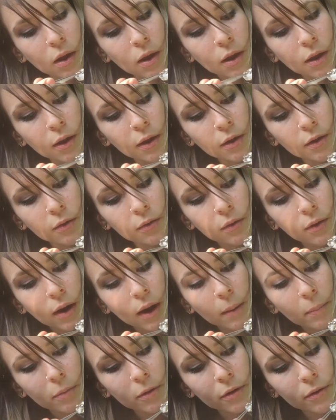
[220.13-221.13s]
and
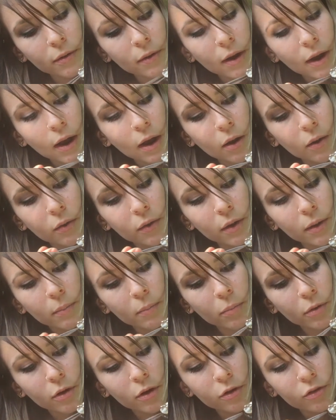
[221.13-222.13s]
wrap it around
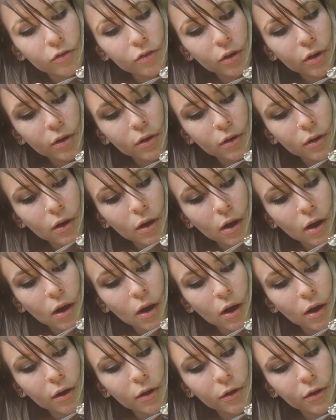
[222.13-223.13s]
and push it
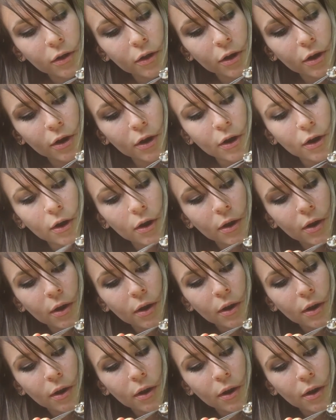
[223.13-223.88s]
under